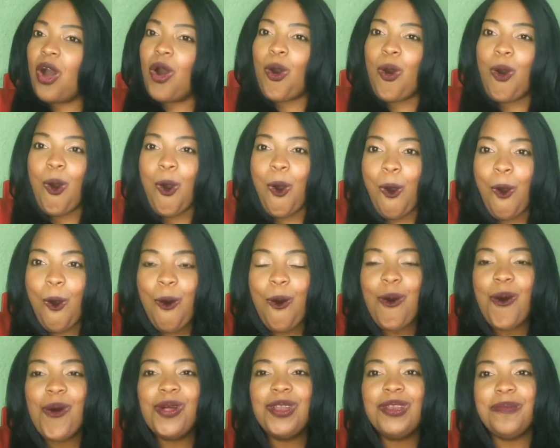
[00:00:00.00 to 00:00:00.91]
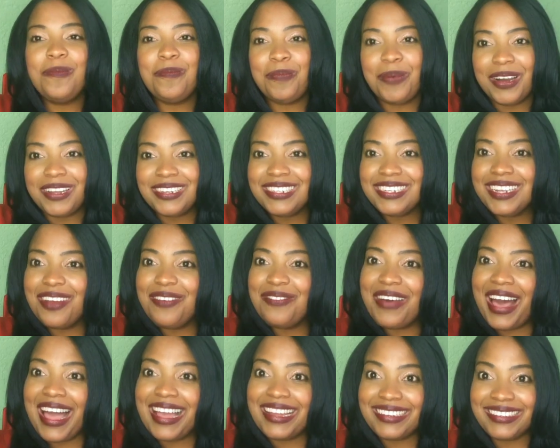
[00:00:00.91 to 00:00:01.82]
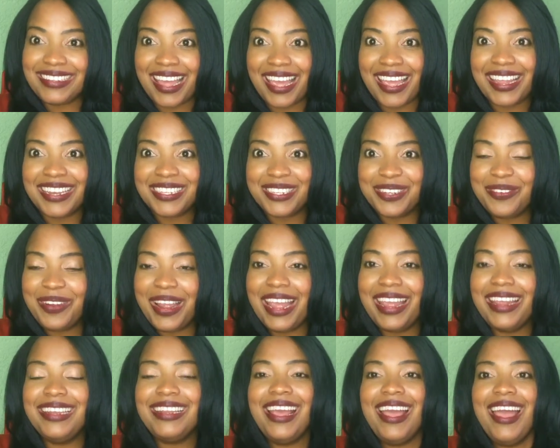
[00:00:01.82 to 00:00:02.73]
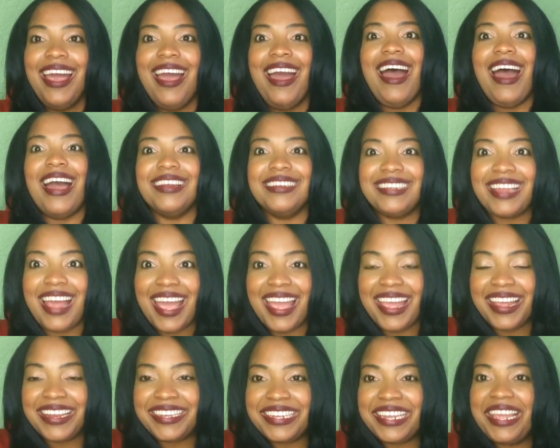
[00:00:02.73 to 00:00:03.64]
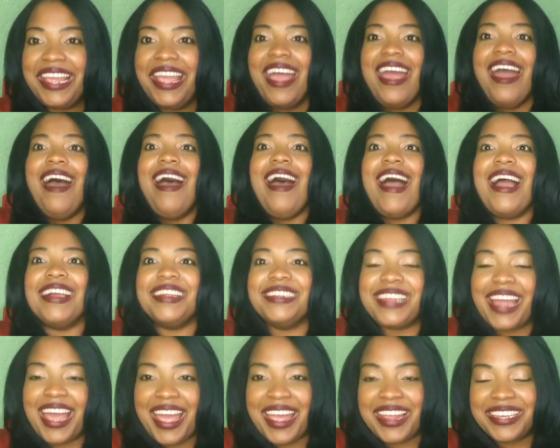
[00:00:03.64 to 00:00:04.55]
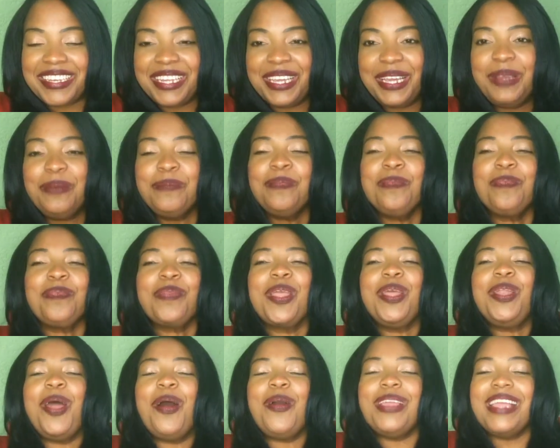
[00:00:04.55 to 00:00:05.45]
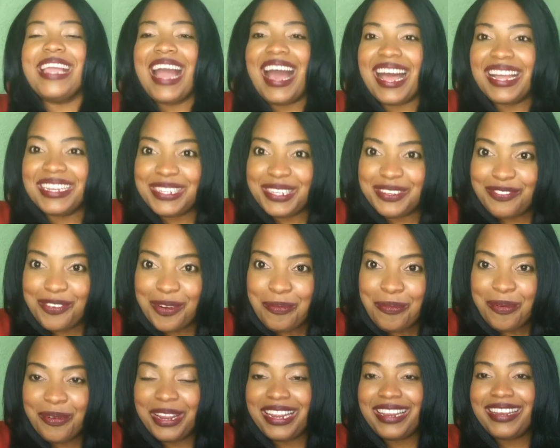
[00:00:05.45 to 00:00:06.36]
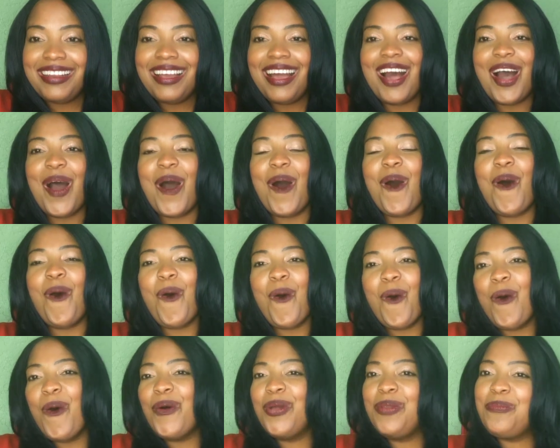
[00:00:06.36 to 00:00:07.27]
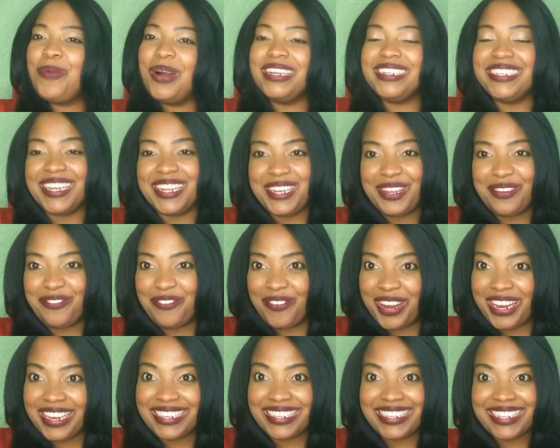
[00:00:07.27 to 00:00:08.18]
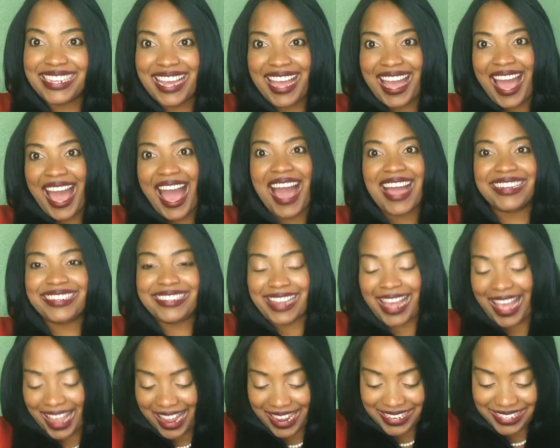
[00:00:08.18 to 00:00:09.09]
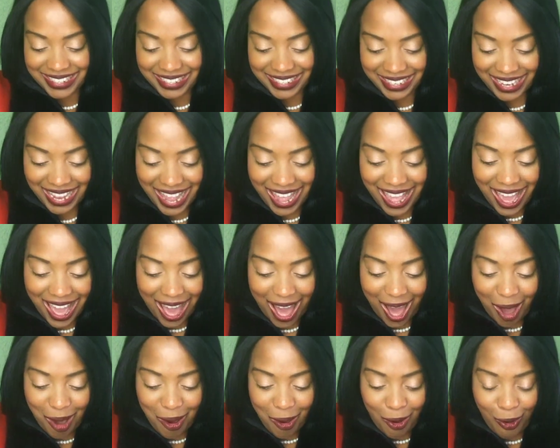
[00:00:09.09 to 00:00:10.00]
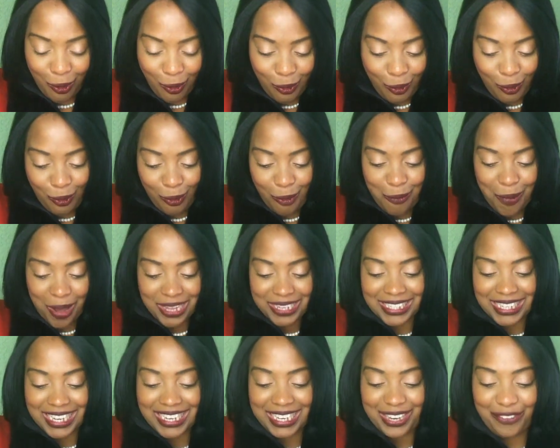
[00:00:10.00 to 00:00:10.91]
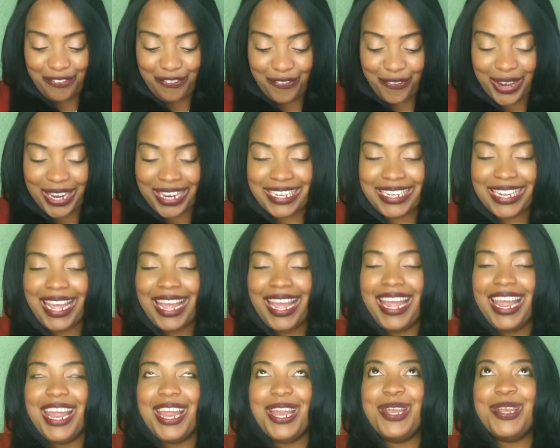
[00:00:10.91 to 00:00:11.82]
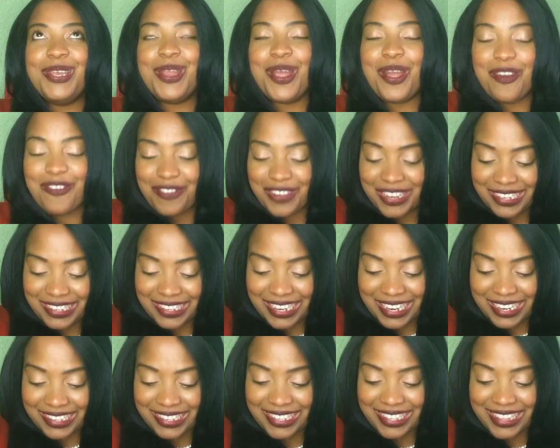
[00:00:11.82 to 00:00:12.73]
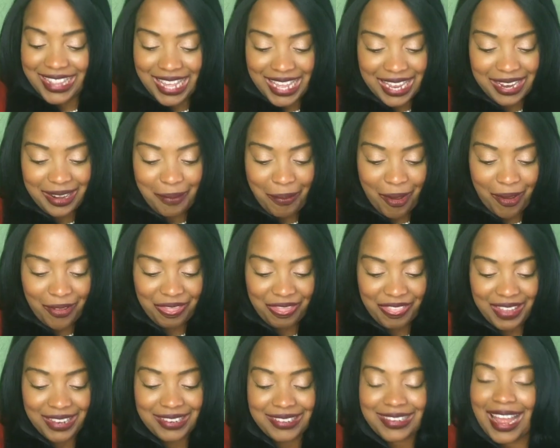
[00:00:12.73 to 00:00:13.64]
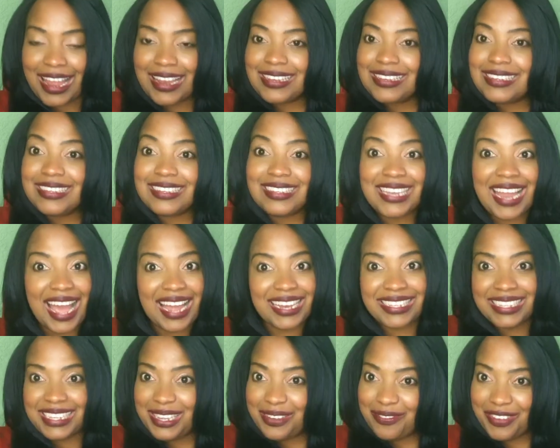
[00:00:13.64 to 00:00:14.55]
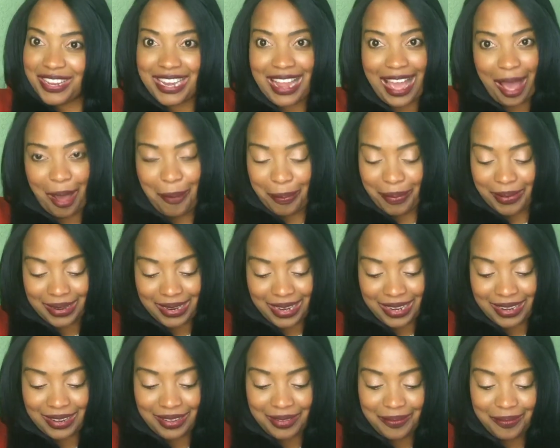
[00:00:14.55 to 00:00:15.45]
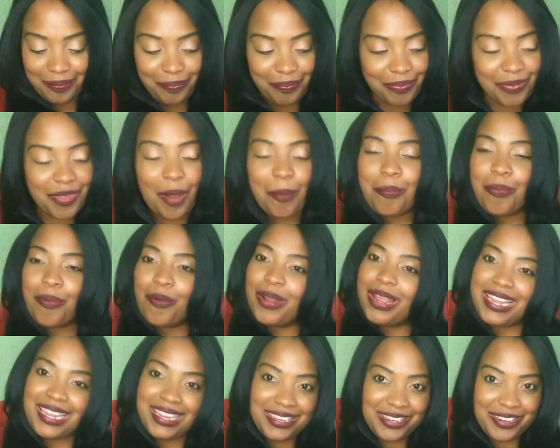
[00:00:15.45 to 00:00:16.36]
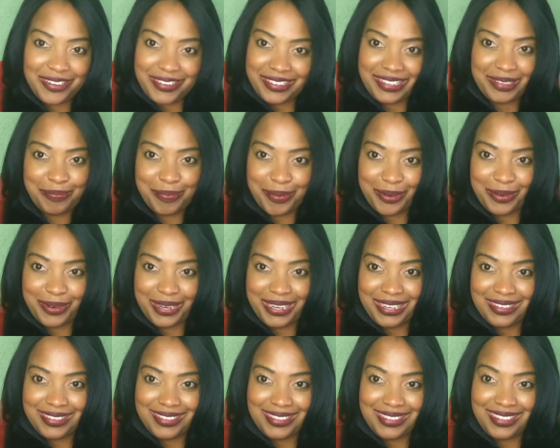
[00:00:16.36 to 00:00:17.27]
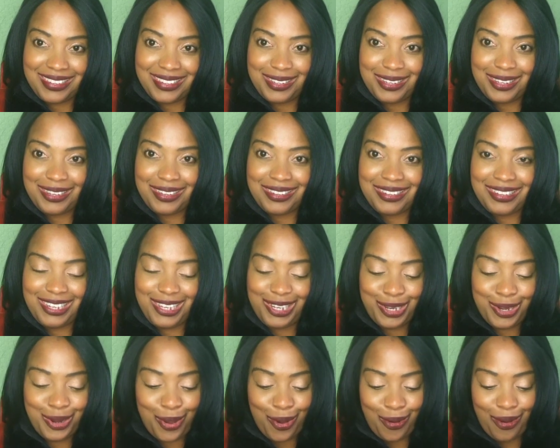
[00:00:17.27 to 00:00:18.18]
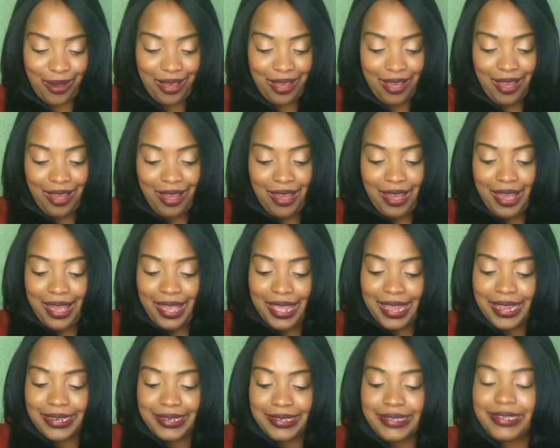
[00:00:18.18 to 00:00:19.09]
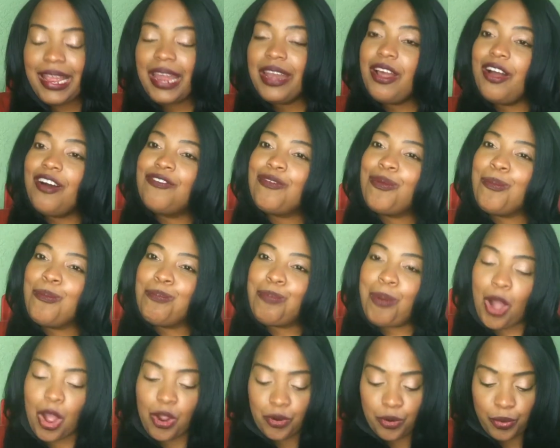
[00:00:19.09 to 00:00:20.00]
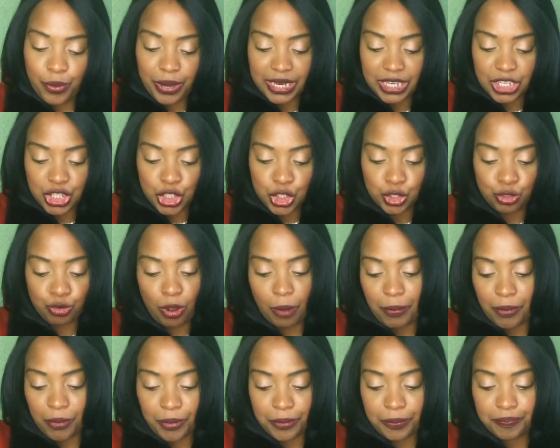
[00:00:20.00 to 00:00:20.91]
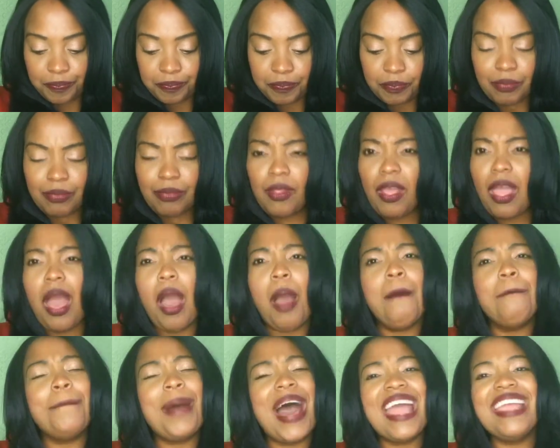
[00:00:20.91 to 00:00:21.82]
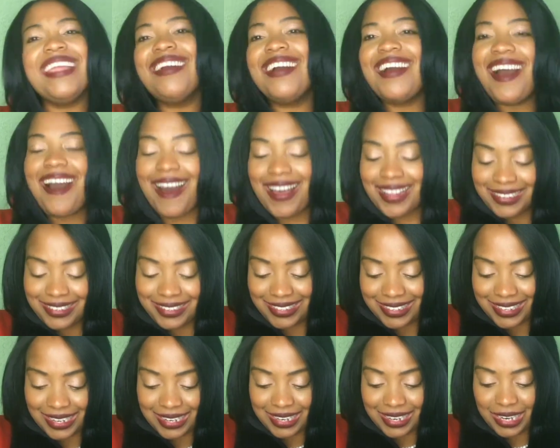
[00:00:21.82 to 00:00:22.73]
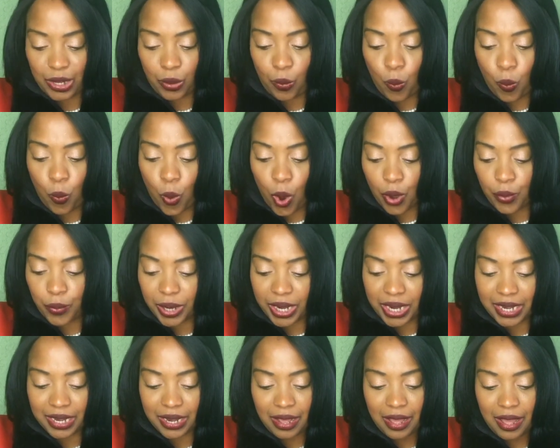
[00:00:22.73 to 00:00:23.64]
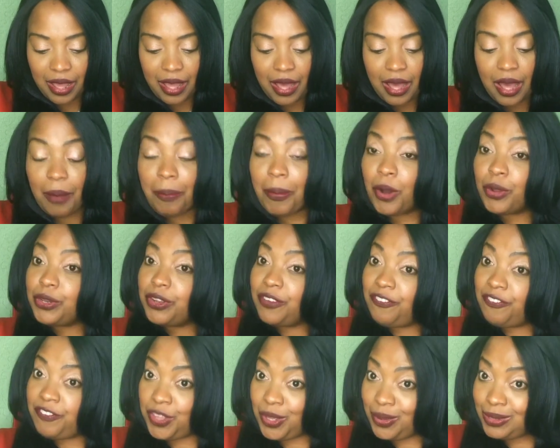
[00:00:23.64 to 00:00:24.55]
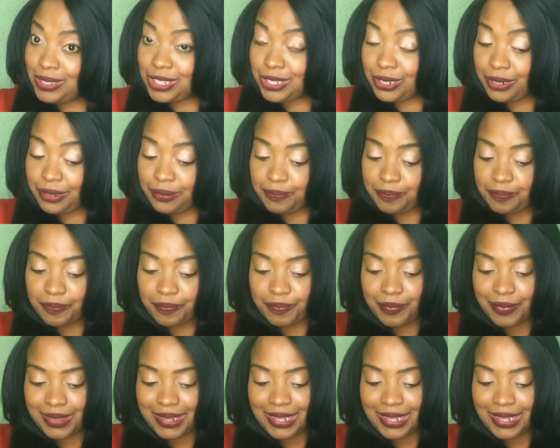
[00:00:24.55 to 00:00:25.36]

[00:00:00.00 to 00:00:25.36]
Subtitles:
A whole bunch of anxiety, right? Anxiety. No, you can't even breathe. A whole bunch of different anxiety. A whole bunch of different nervousness. Thinking about things that not even happening. Breaking your spirit. You know, instead of borrowing trouble by constantly worrying about the future,